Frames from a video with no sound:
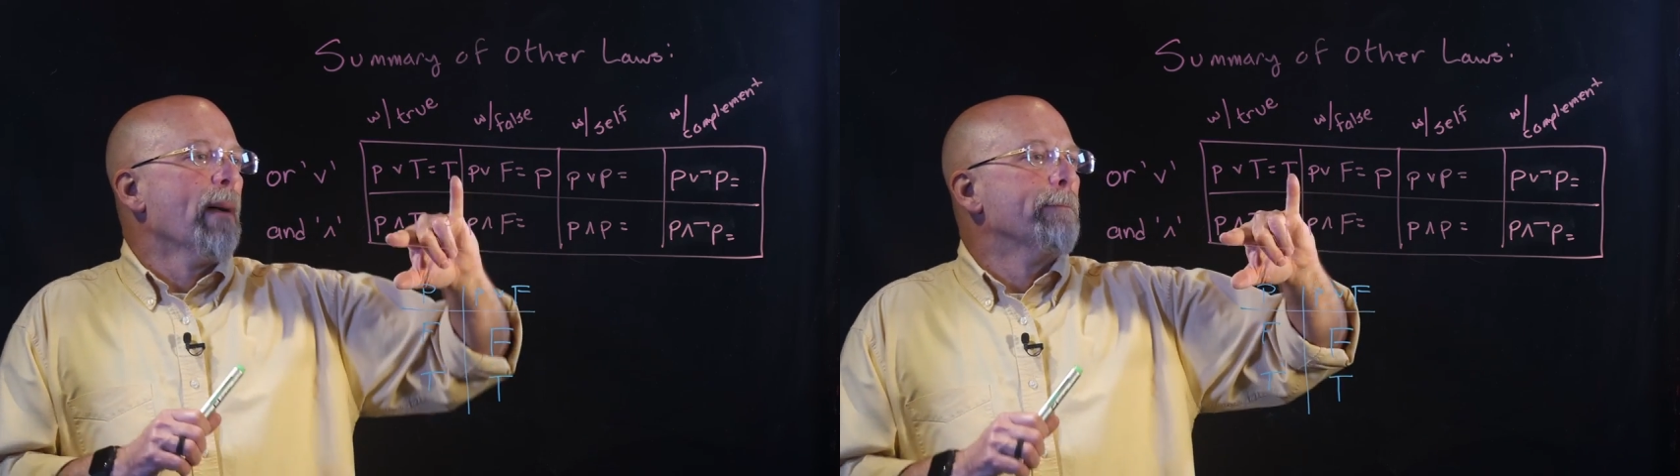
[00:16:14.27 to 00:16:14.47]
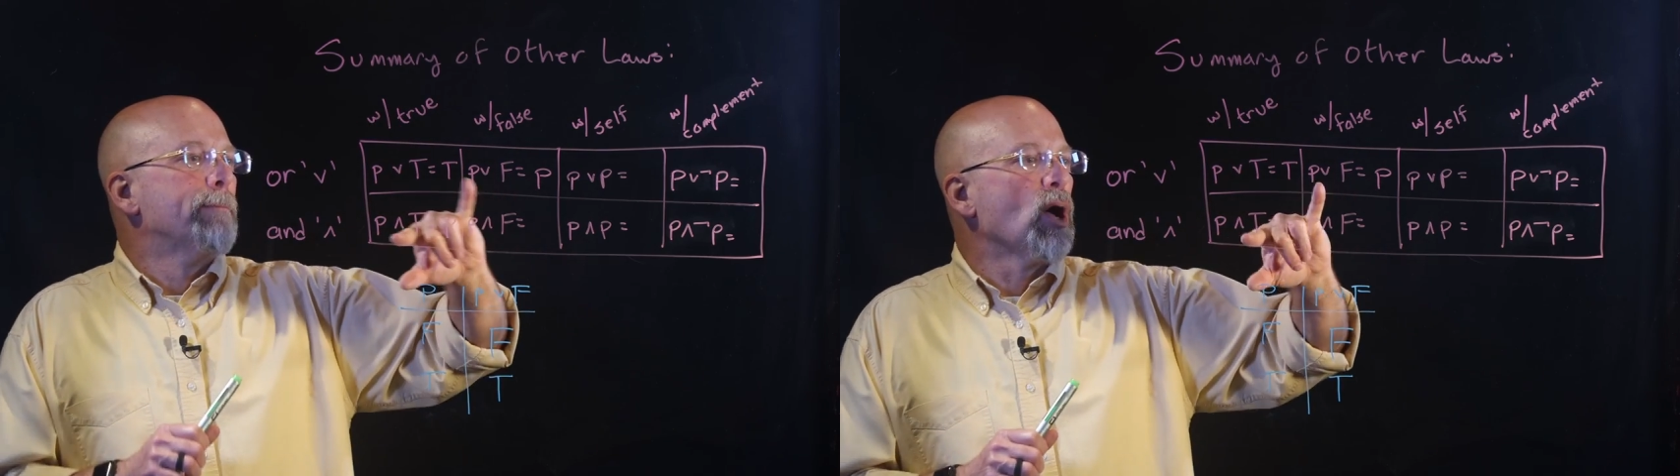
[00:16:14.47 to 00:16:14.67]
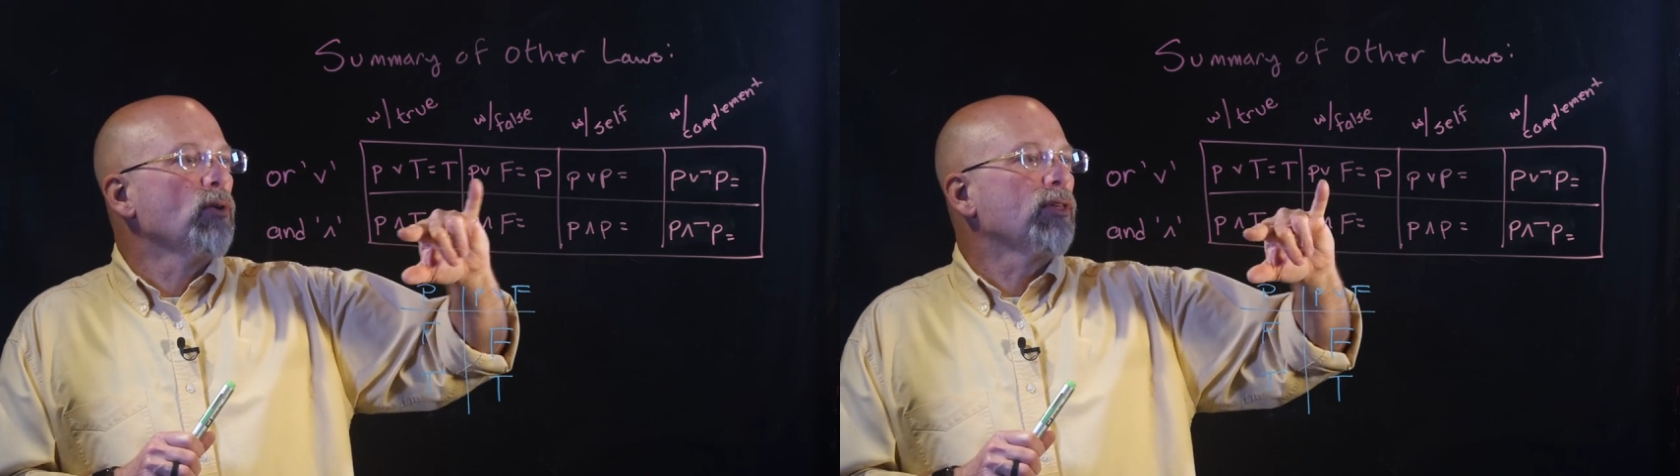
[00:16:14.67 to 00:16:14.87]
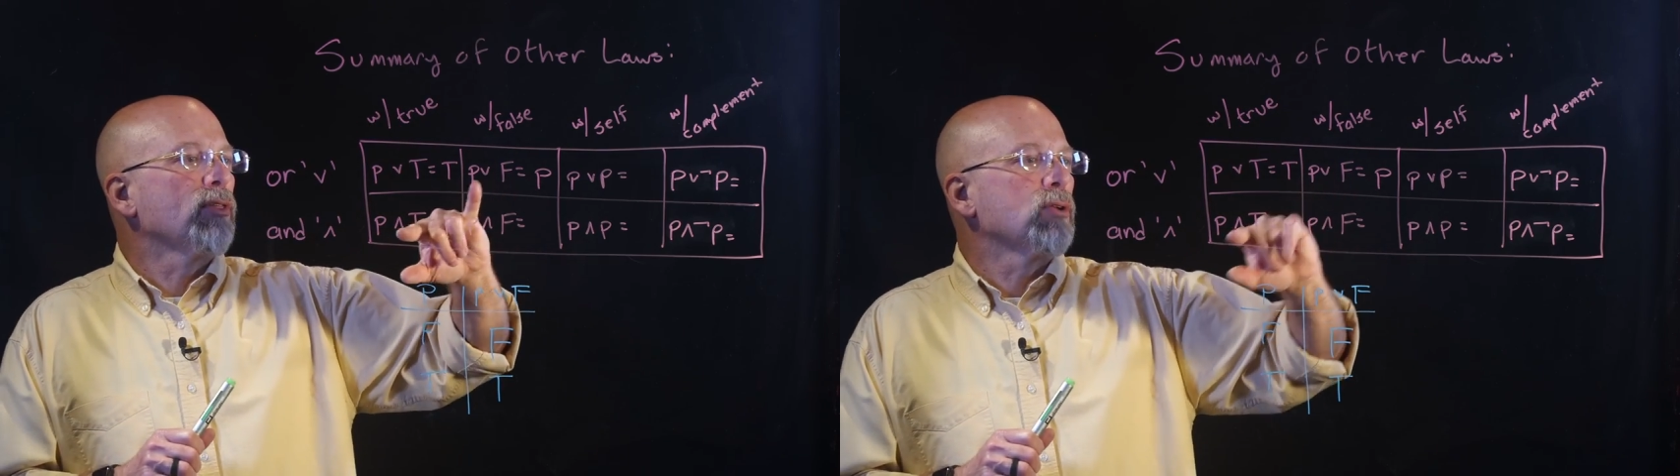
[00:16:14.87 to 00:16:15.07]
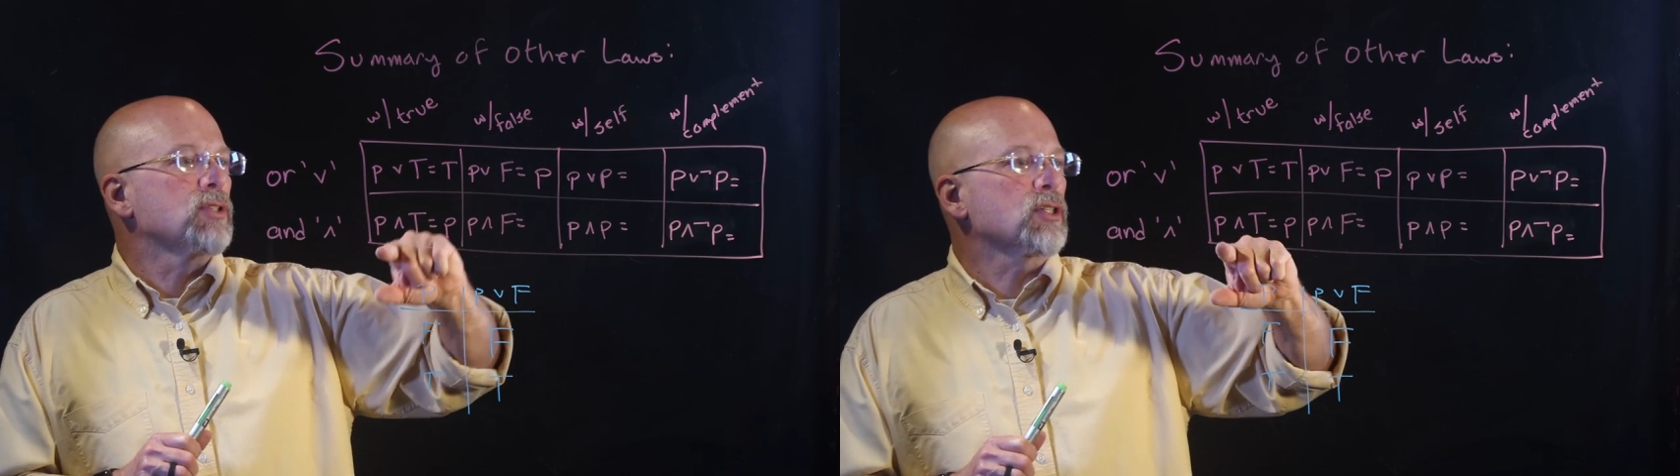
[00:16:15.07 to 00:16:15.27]
both of
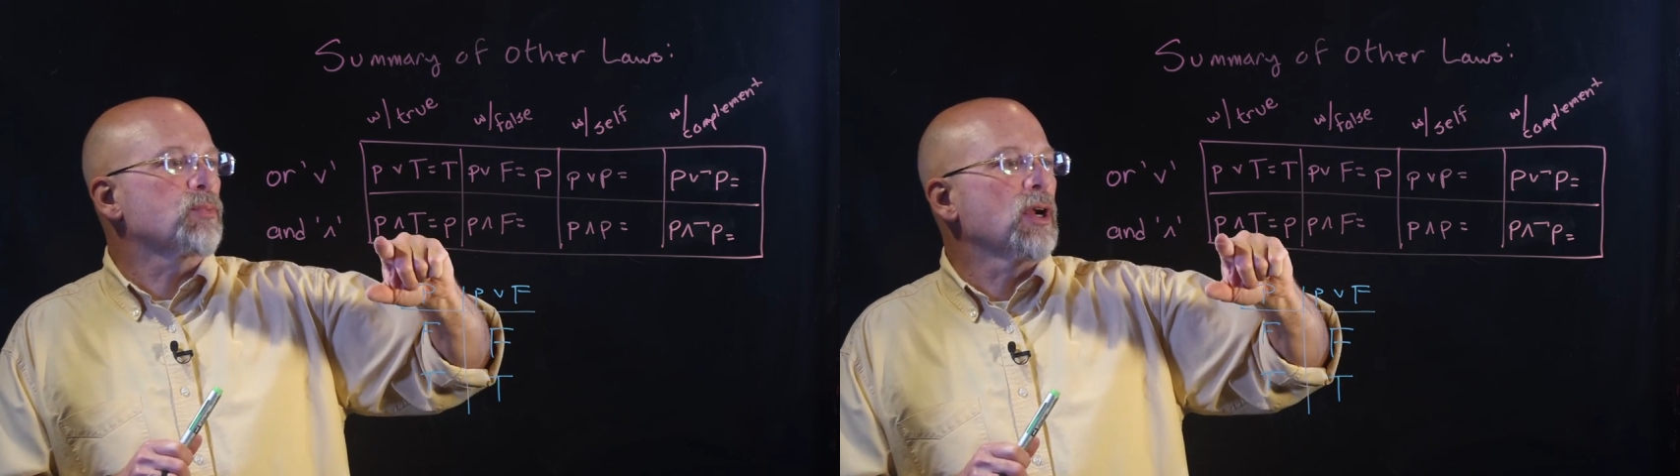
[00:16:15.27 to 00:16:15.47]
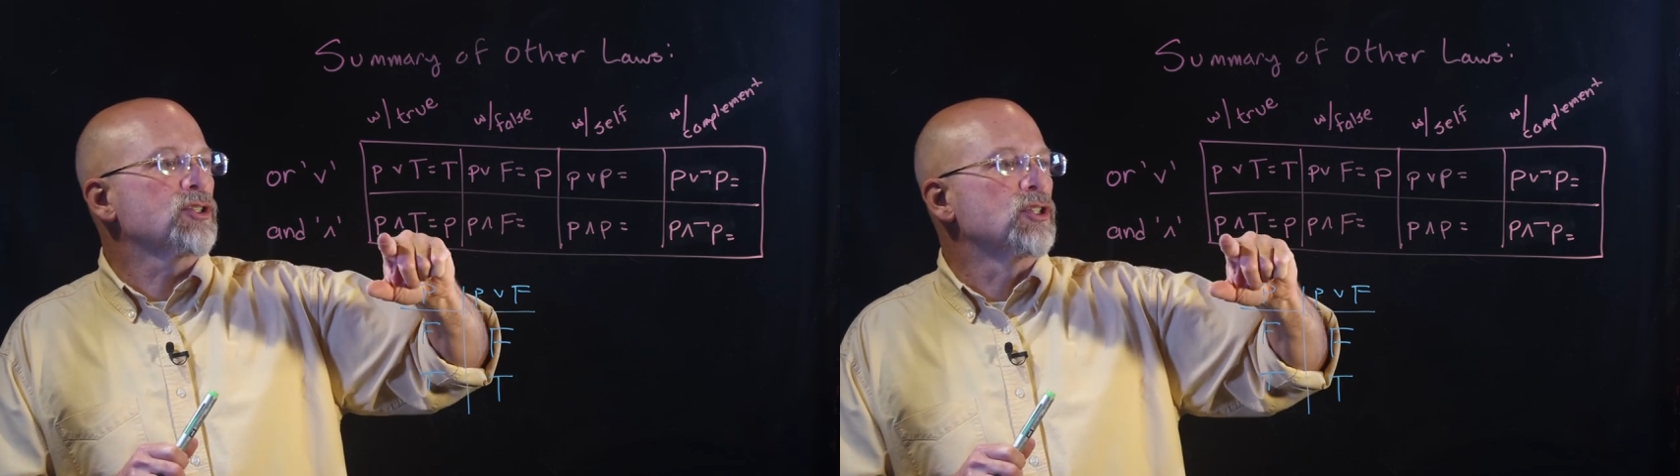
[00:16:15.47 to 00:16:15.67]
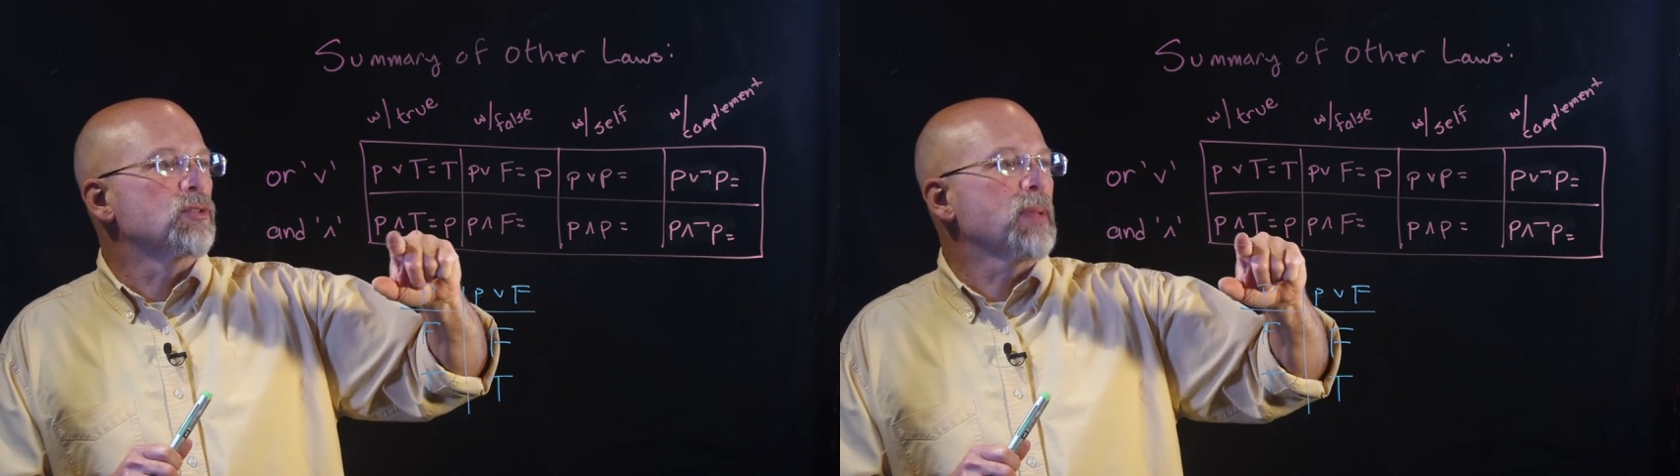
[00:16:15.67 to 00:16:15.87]
those expressions,